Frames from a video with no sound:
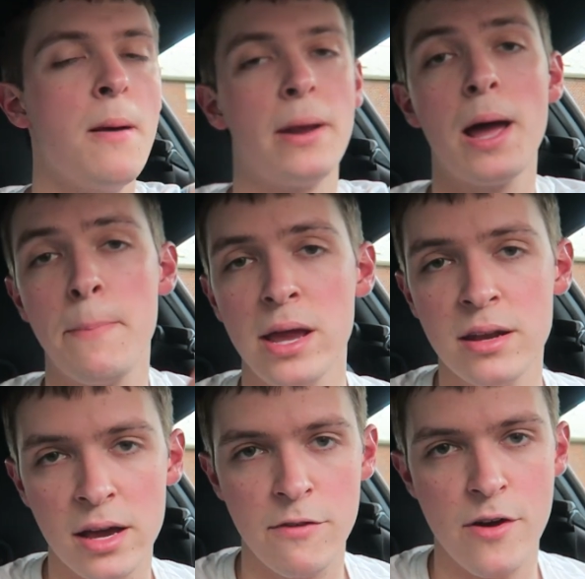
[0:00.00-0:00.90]
but I paid
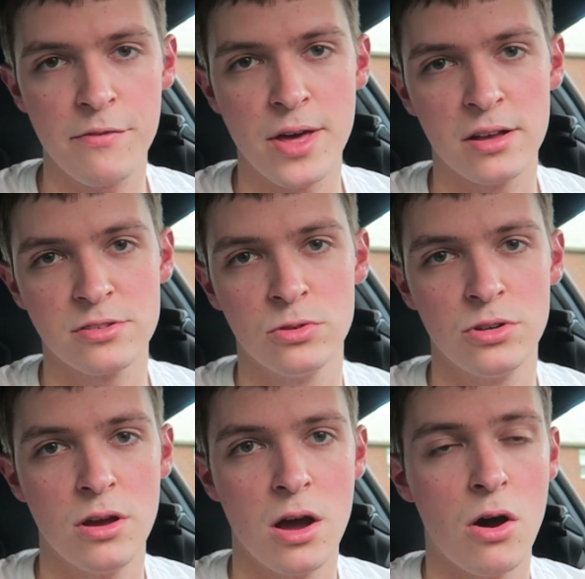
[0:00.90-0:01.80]
$95,000
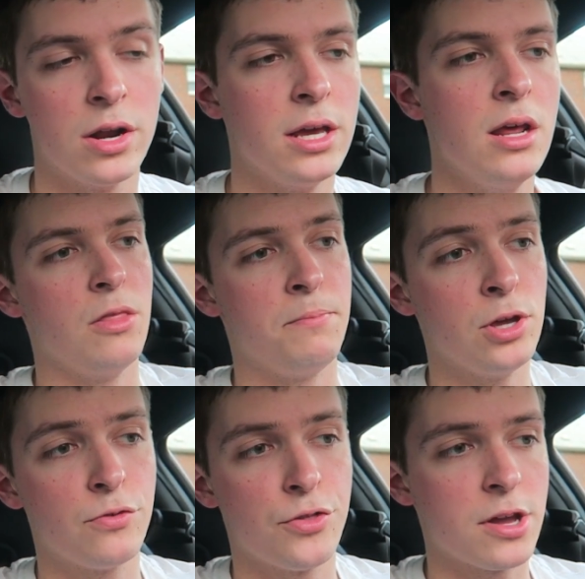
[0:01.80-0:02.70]
on it. The
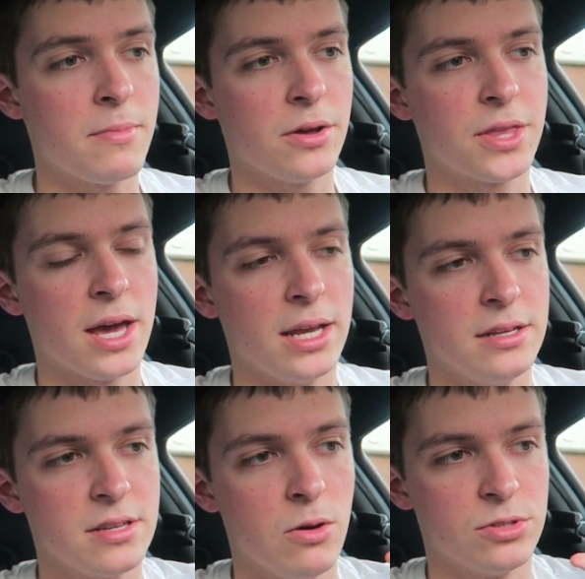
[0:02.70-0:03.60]
beautiful thing about that
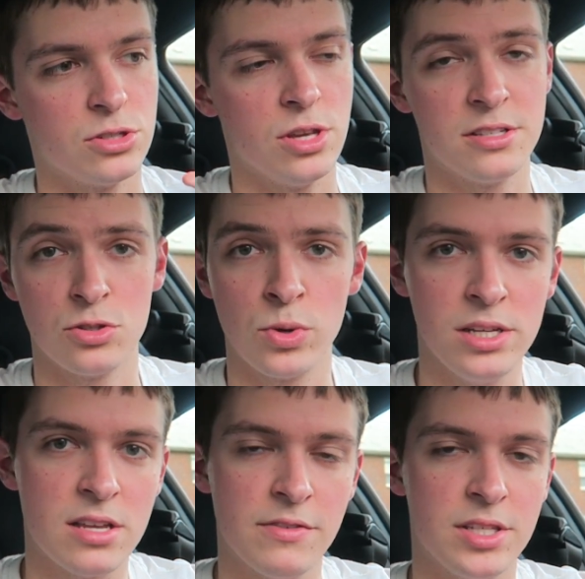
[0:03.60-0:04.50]
is it's a
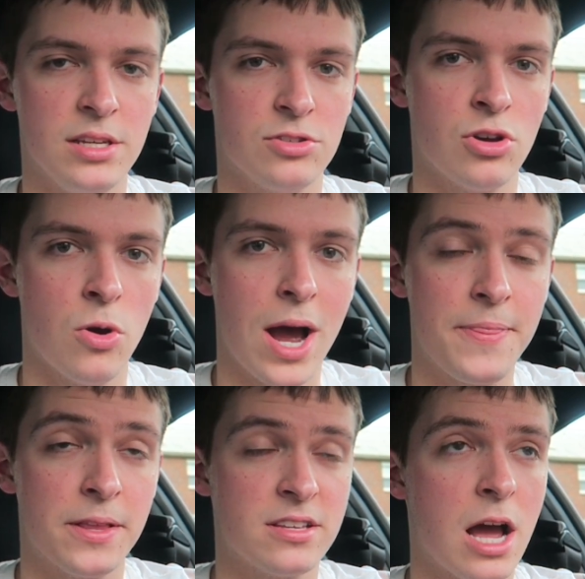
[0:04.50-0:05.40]
2017, so
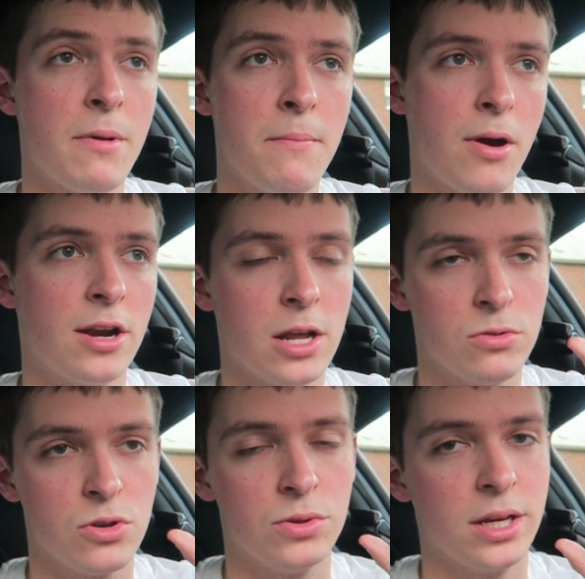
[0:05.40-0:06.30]
at the time I bought it, it
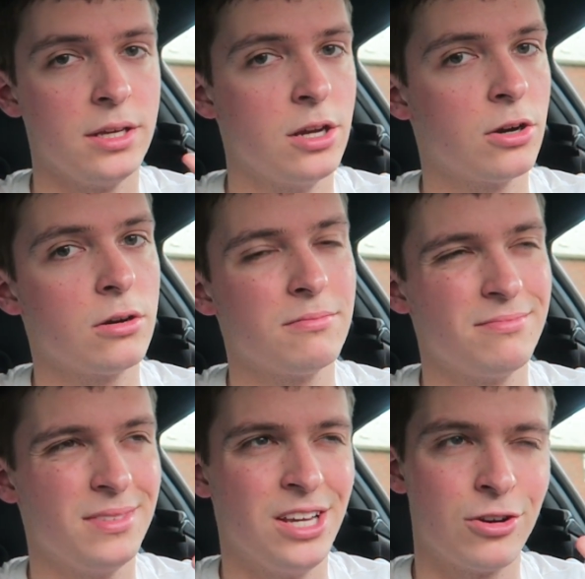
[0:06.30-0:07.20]
was only a year
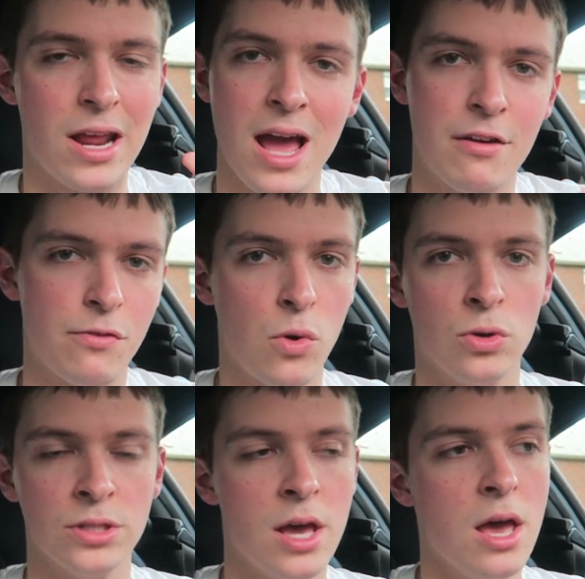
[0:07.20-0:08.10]
and a half
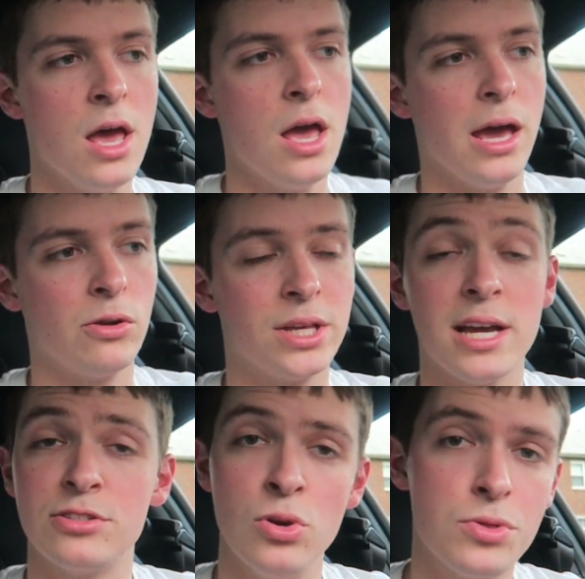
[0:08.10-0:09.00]
old. It only
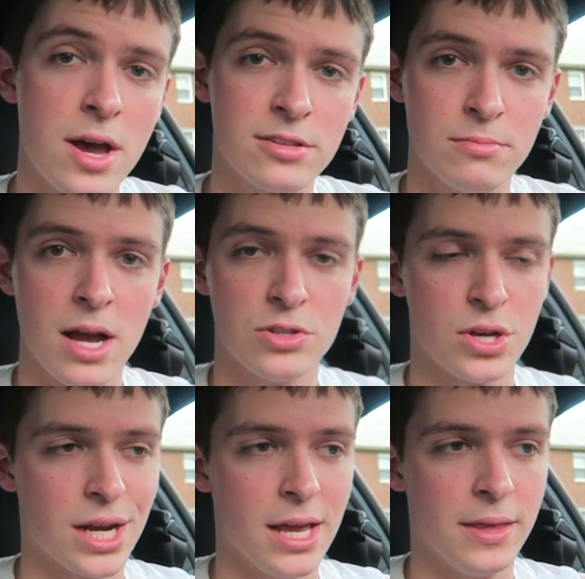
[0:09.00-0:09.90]
had 2,000 miles
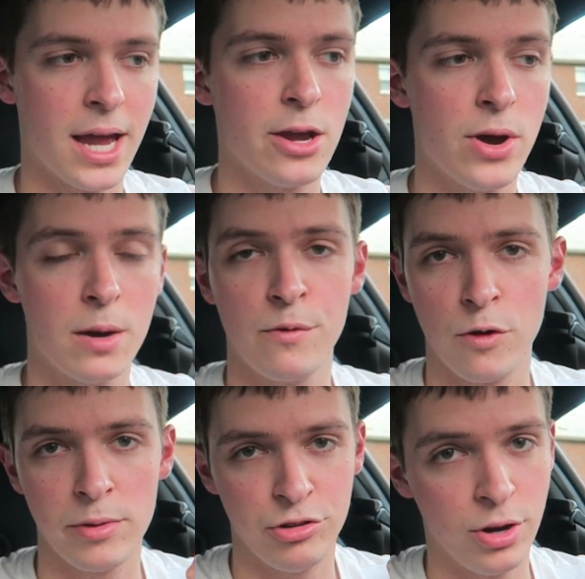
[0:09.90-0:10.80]
on it, and the guy who had it
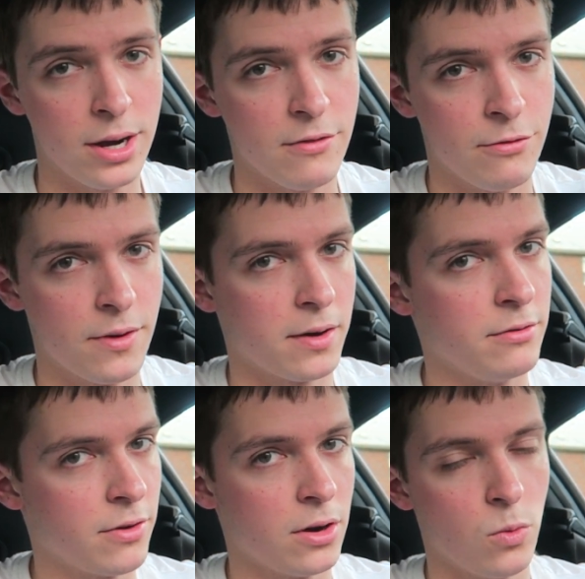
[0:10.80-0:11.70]
before me treated it very,
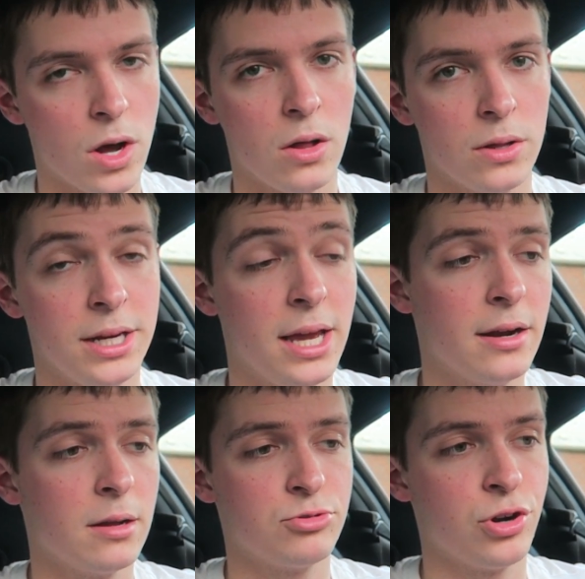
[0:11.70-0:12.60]
very well, and he
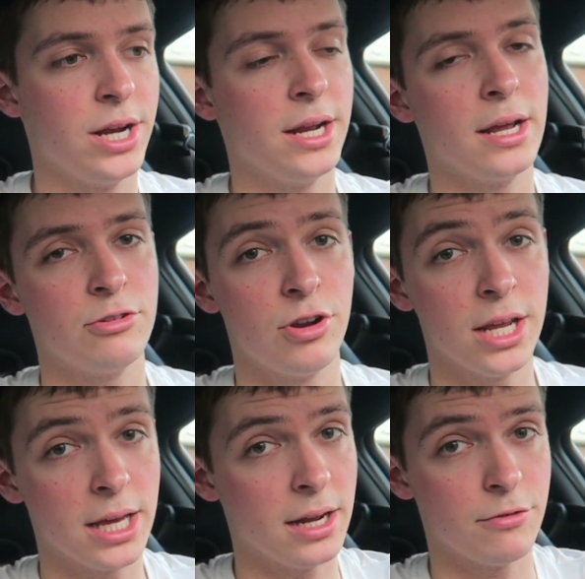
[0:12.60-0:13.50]
ended up trading
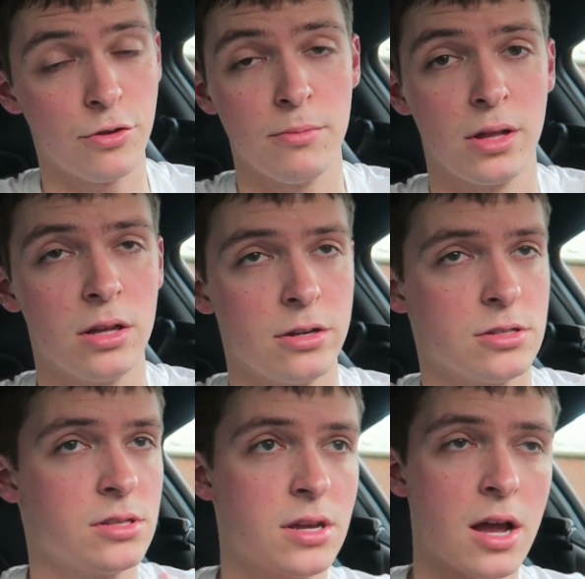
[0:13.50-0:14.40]
it in for a McLaren.
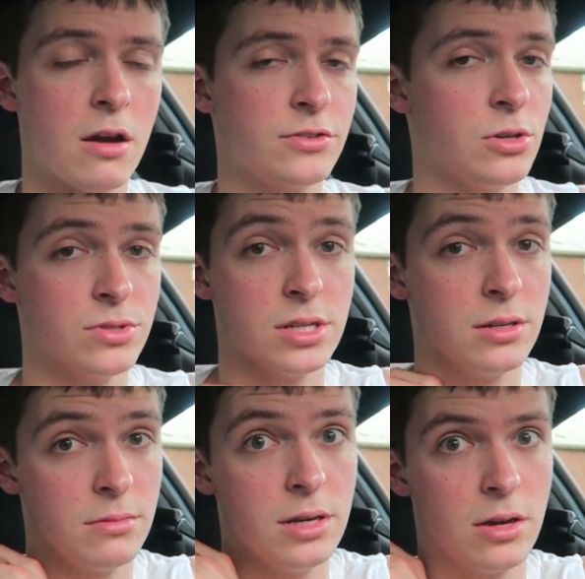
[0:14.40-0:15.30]
So this guy obviously was
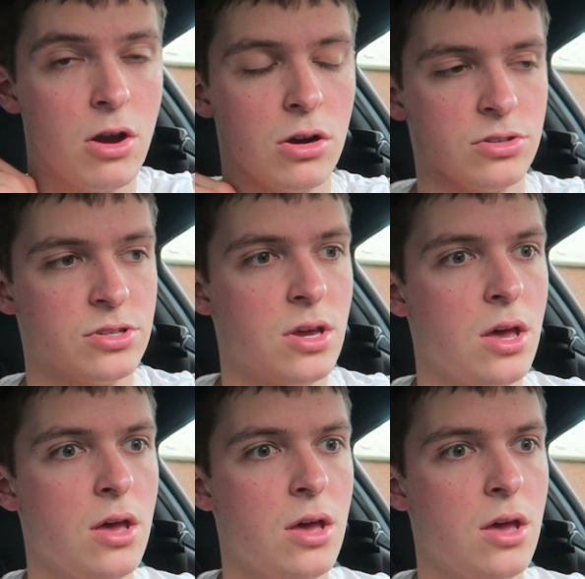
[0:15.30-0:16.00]
into cars.